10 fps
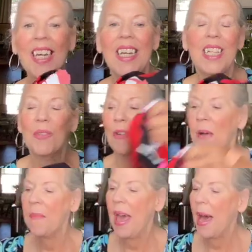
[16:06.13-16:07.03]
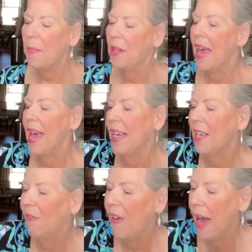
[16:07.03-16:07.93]
It's from Apple Annie
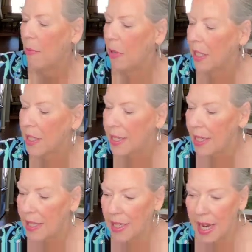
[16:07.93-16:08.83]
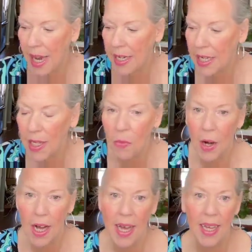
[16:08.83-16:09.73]
Fabrics. It's an
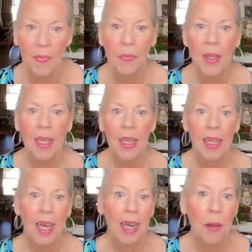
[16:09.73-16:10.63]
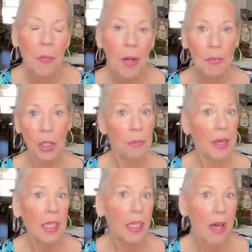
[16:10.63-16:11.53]
ITY, and I'm probably going to
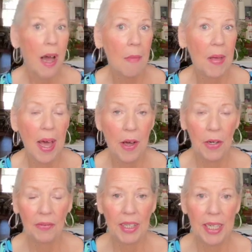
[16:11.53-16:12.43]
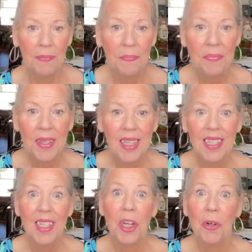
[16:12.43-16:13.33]
make a top out of it.
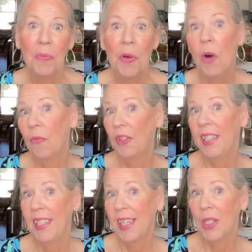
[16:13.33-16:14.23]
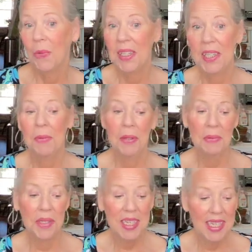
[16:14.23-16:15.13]
So hopefully next week we
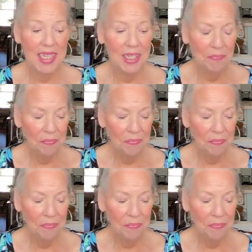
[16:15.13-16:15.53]
will see.